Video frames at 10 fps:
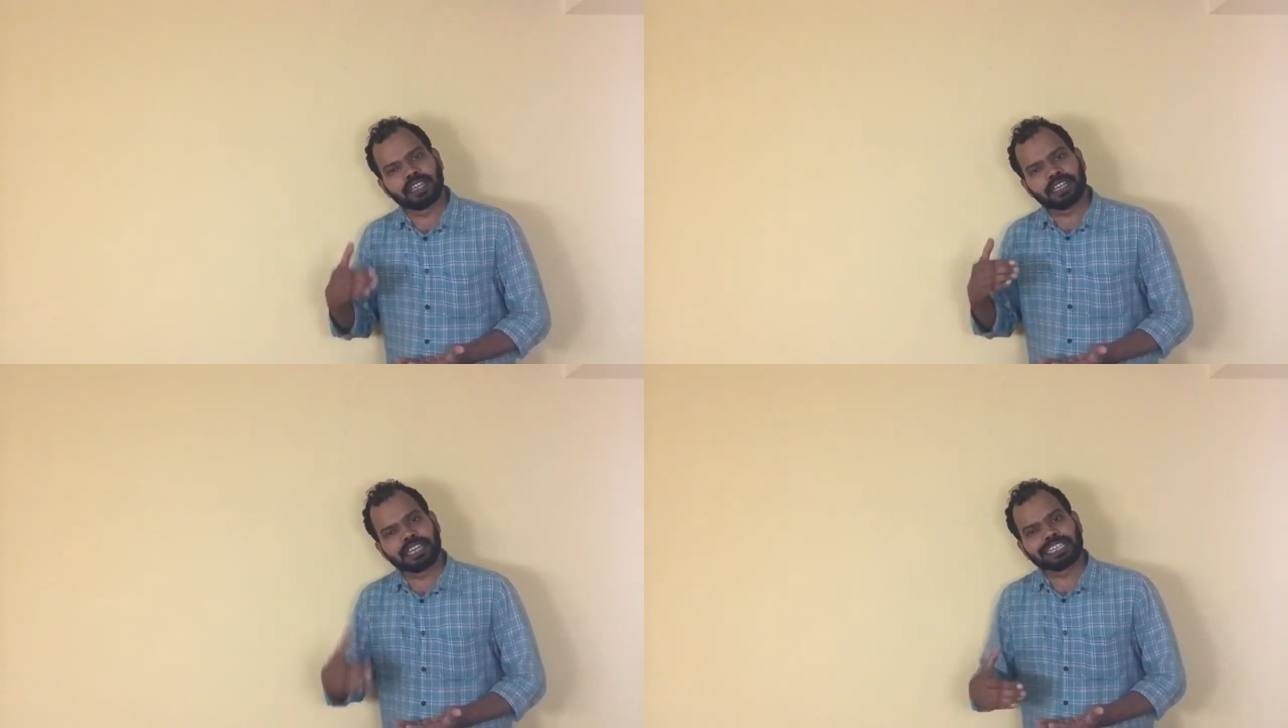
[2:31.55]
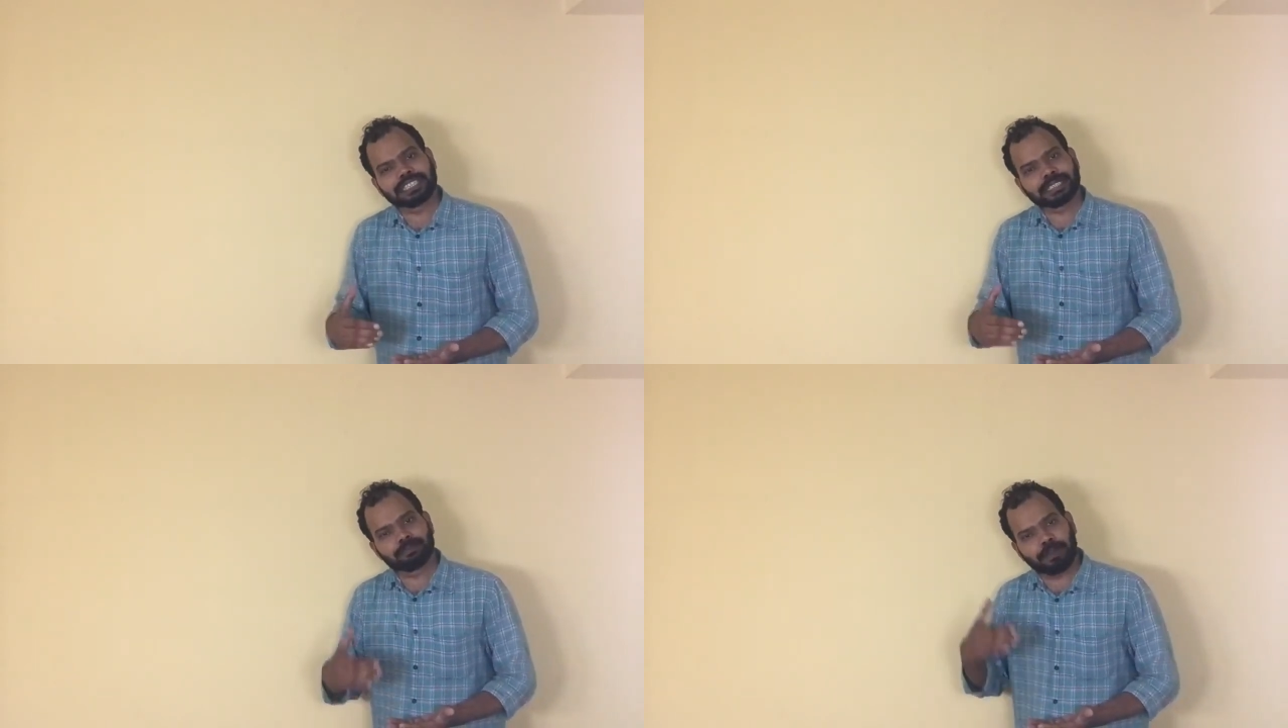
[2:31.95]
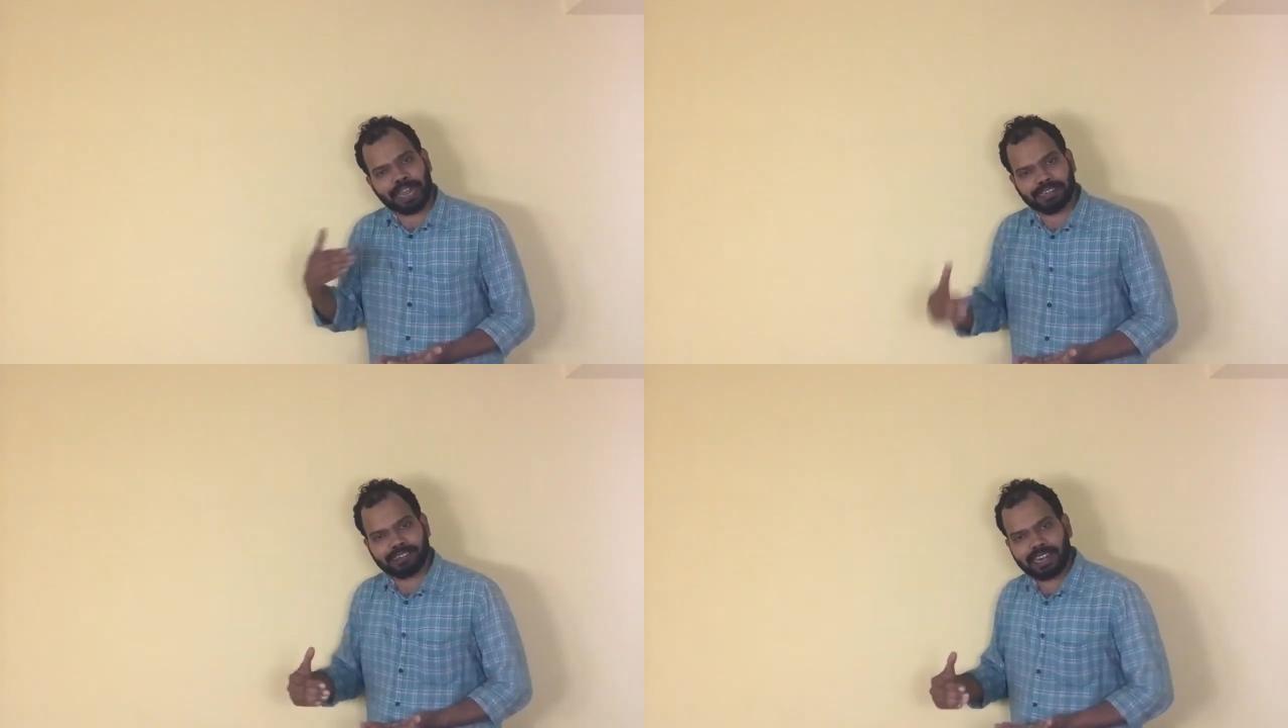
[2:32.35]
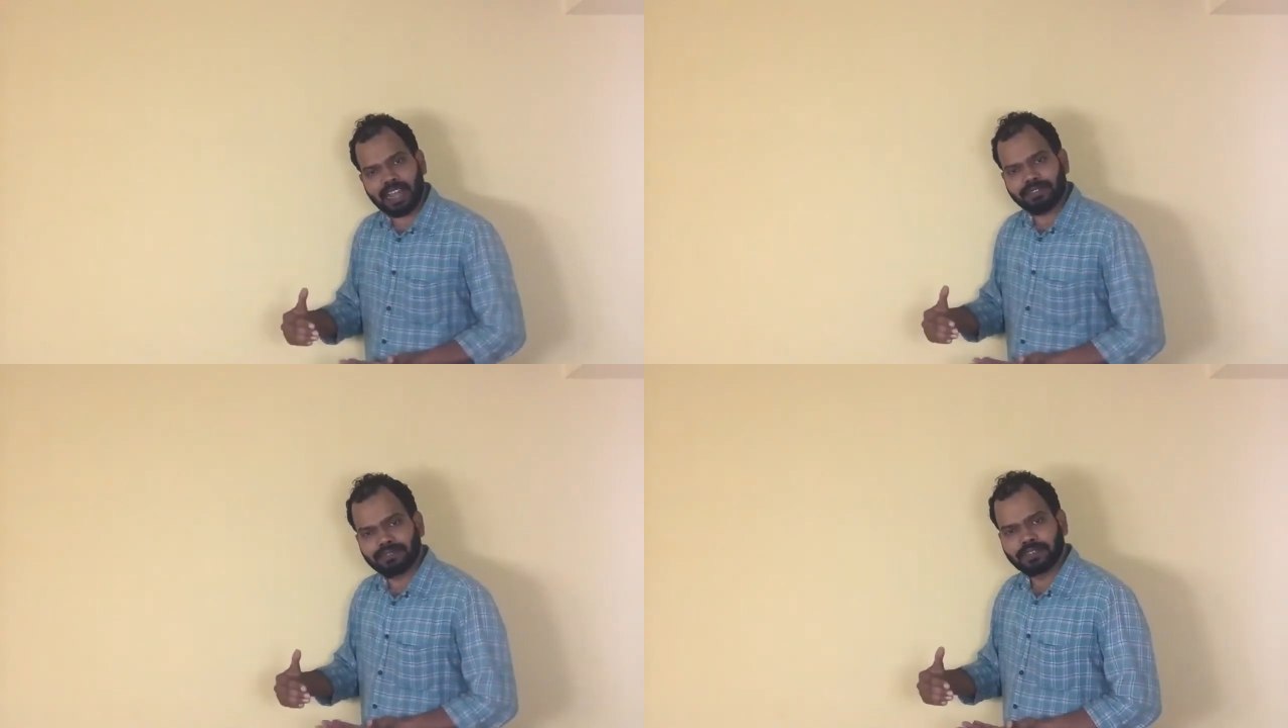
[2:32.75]
each
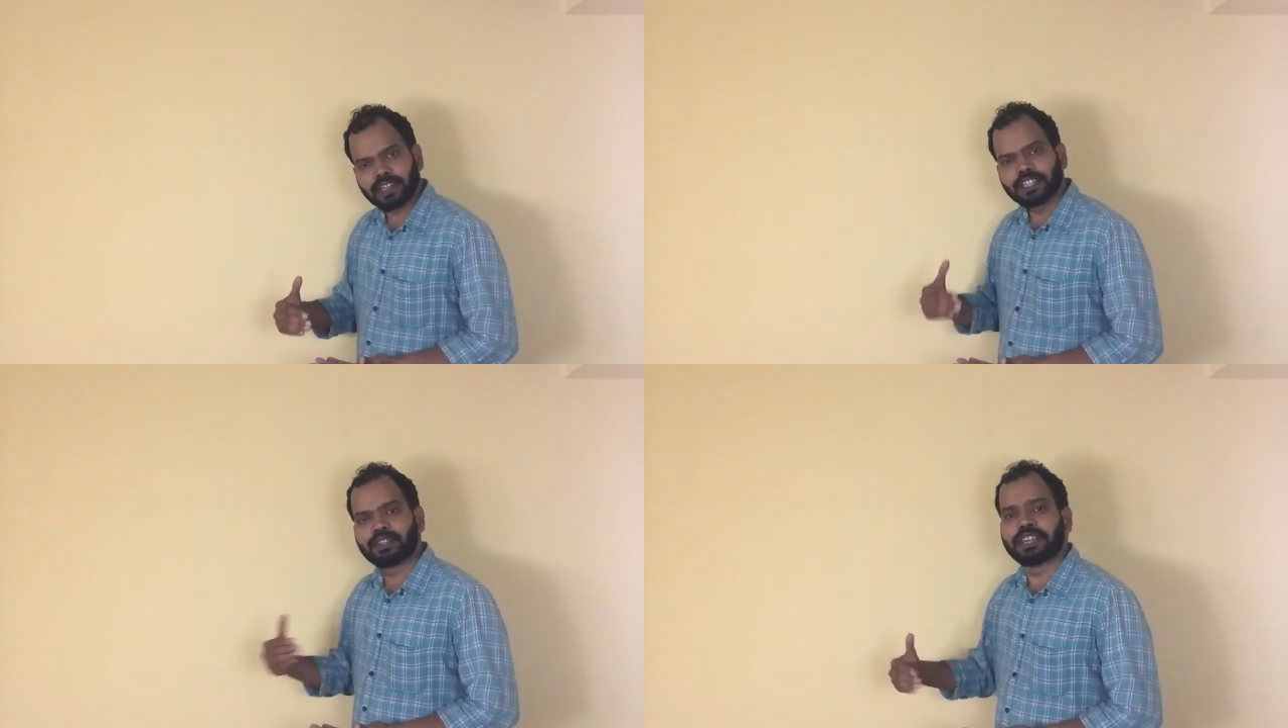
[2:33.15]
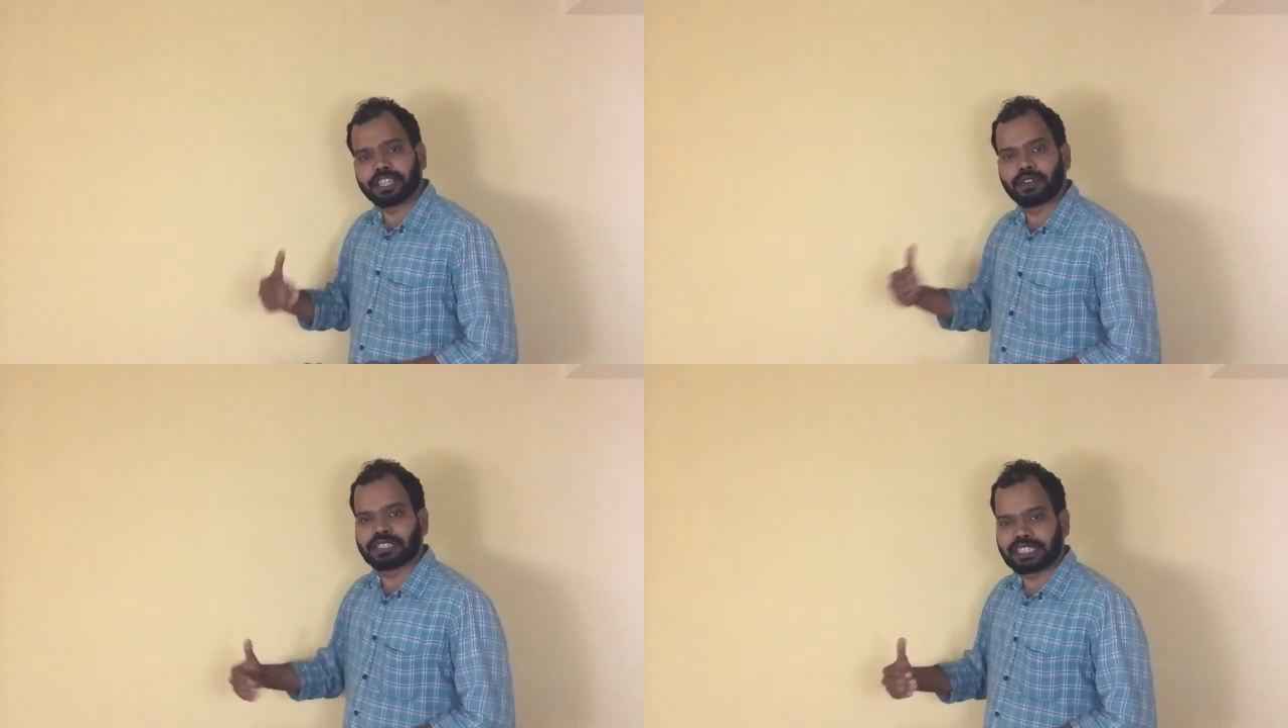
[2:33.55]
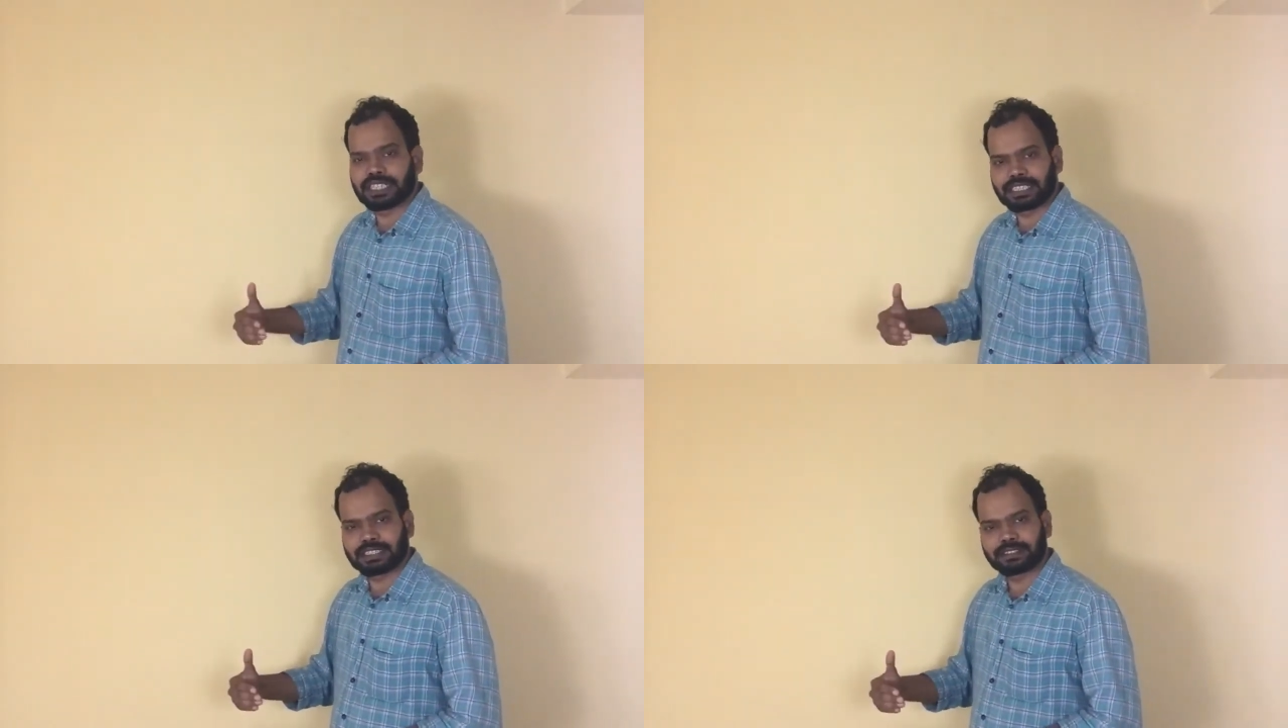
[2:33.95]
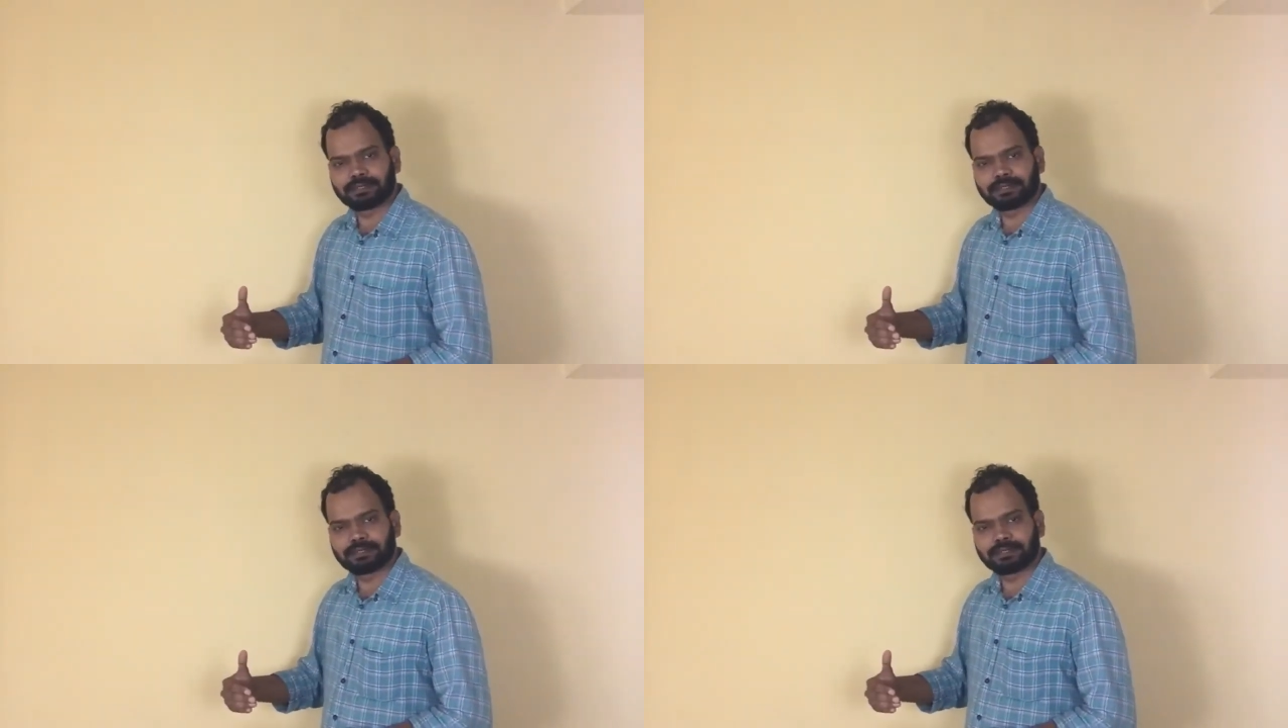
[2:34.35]
paragraph to a question.